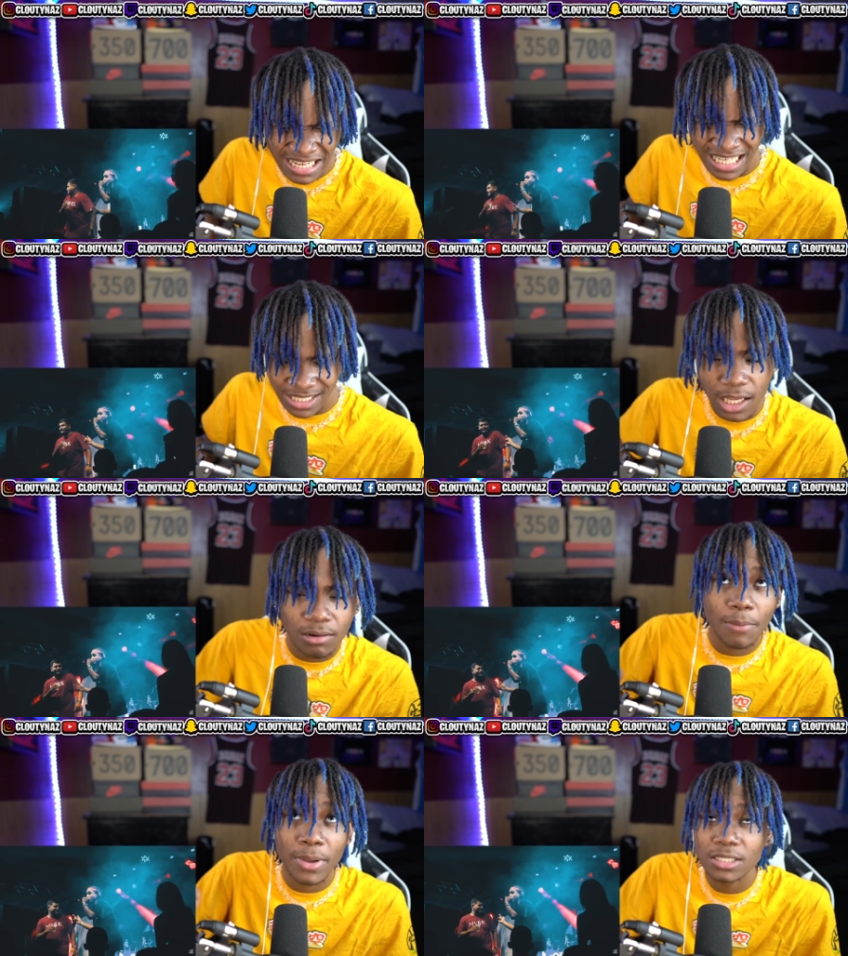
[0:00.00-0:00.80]
Taking
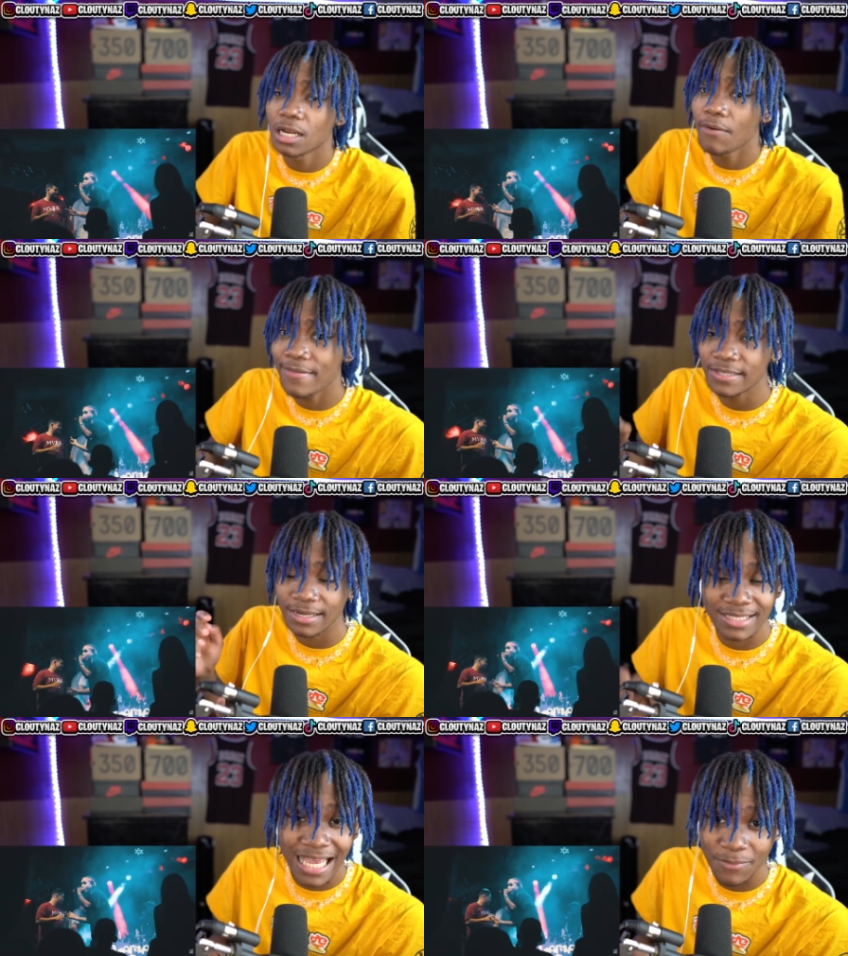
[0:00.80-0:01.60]
numbers all the way to the
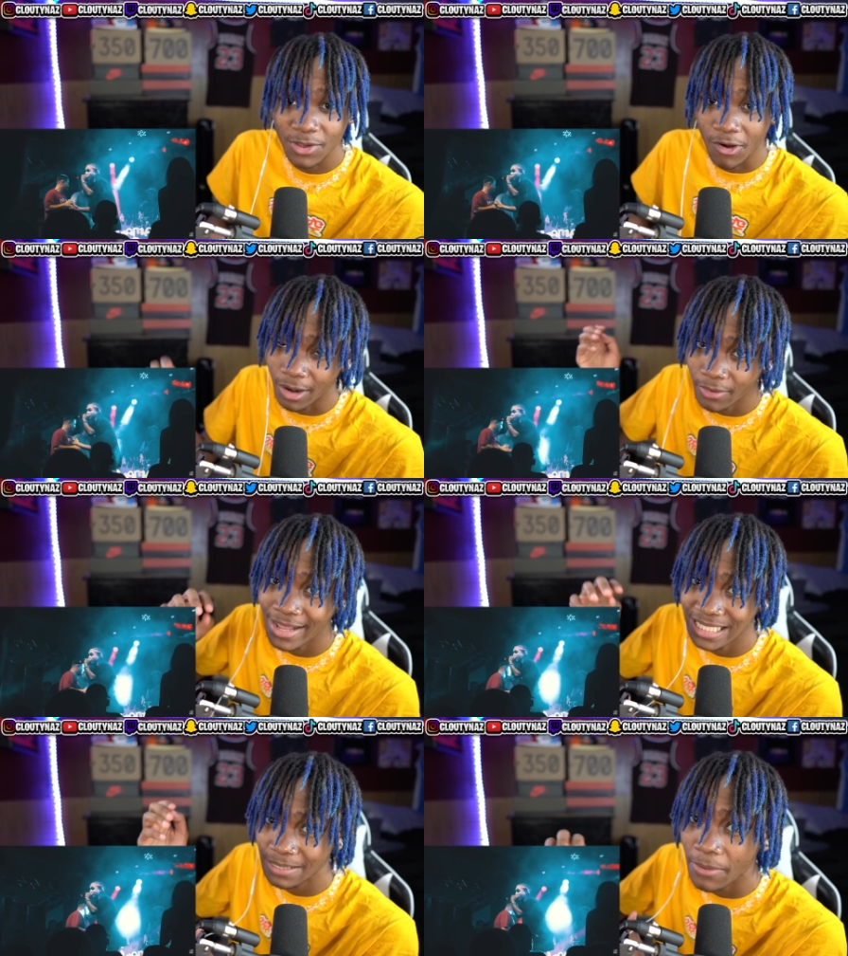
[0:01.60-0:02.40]
top, all the way
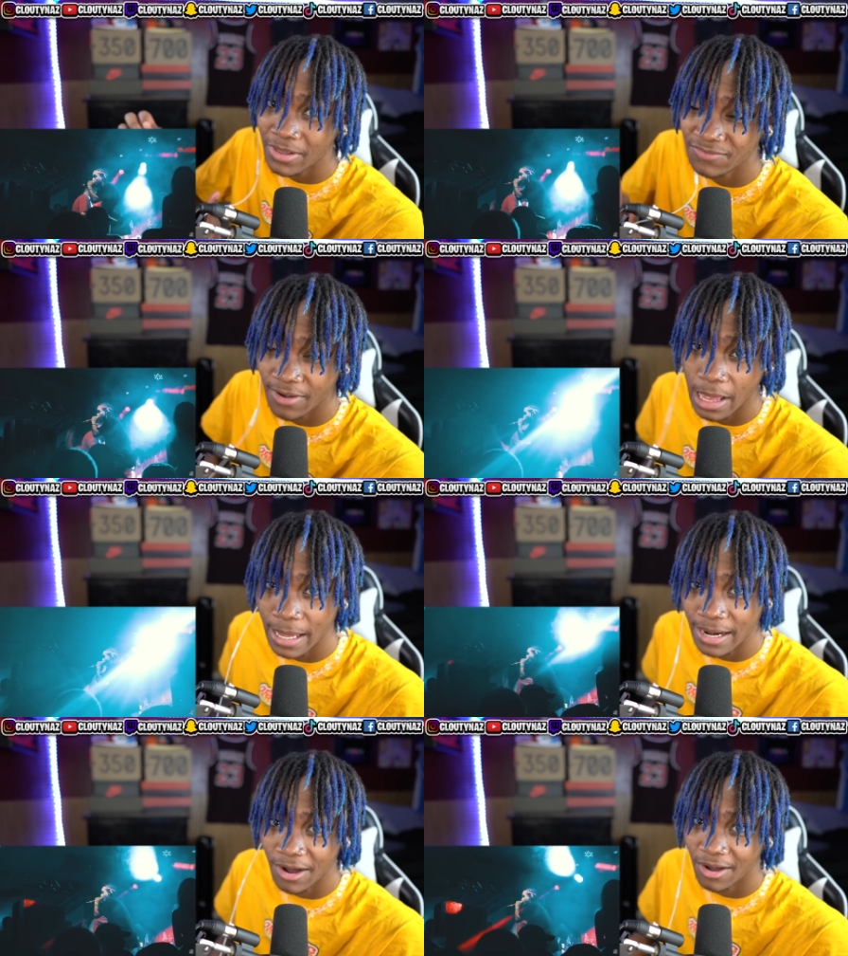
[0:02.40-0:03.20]
to mother's falling
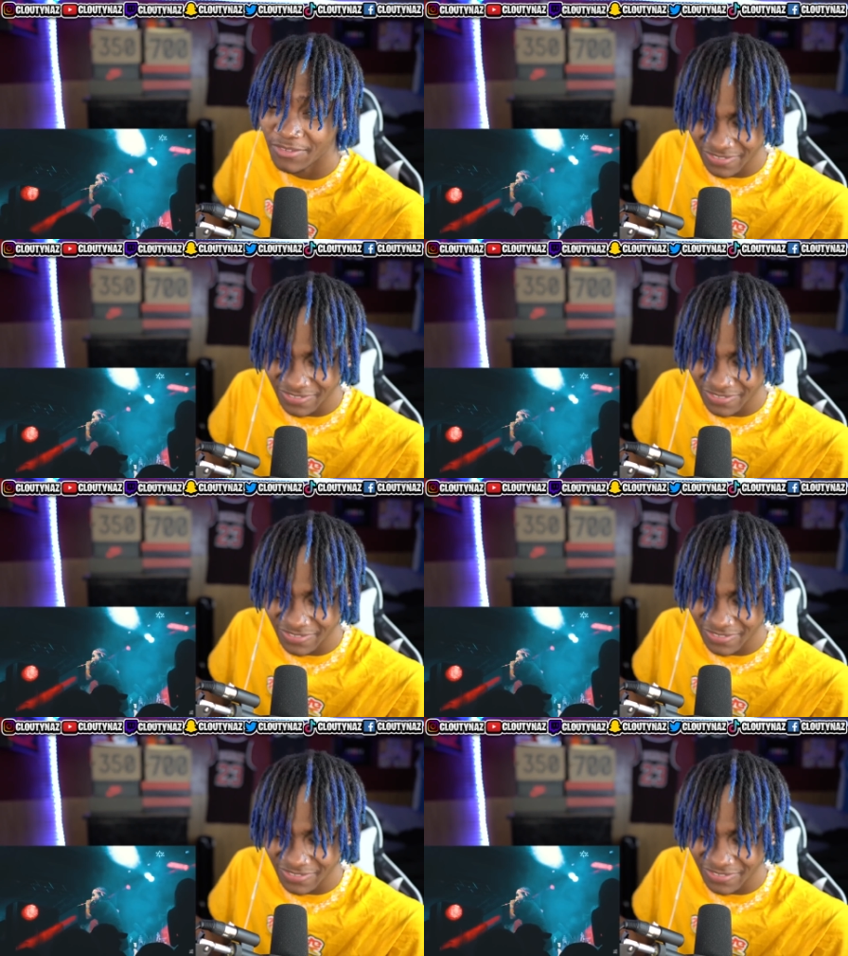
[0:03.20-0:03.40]
off.